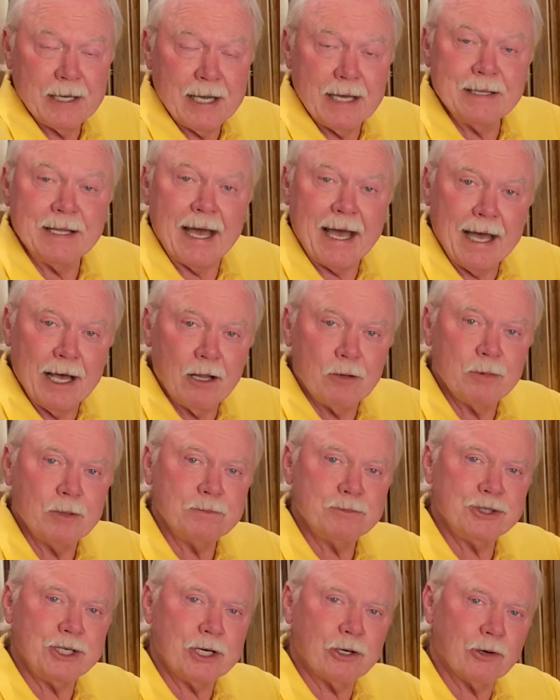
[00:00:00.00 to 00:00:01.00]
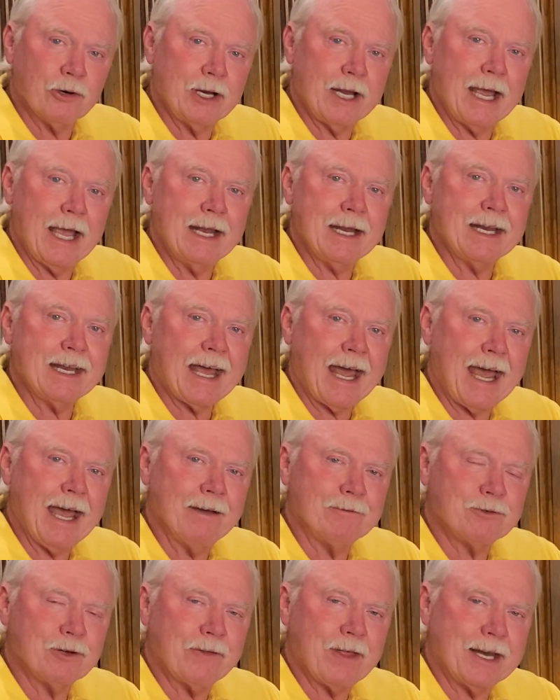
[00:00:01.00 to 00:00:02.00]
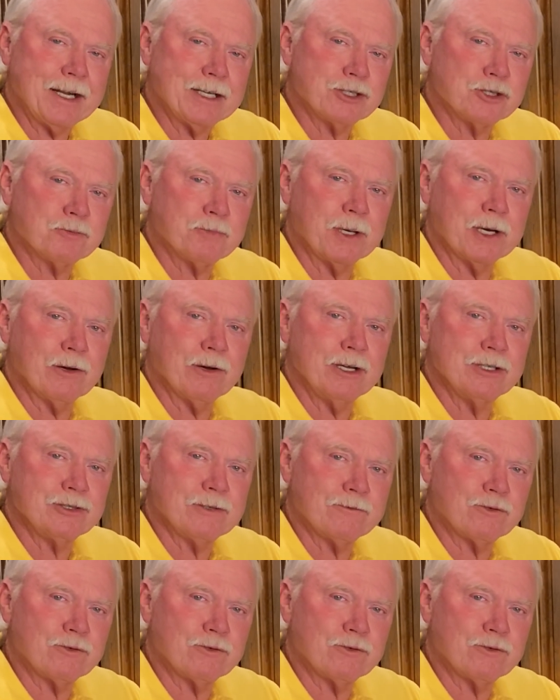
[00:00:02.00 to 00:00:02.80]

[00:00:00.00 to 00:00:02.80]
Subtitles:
and the album she created after that experience